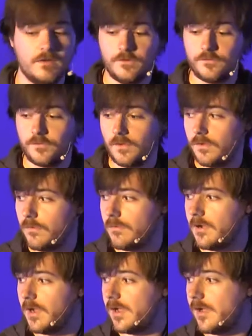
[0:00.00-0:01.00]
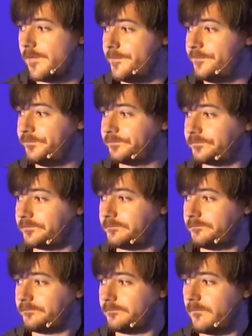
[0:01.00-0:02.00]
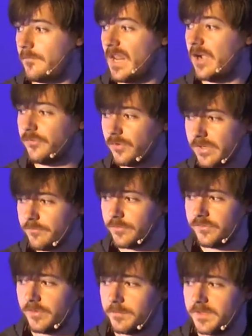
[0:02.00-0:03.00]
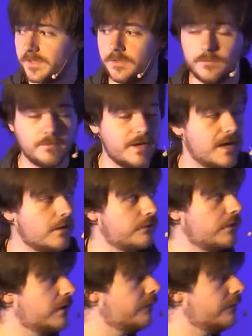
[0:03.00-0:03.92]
So um, I was looking for something new, and I was looking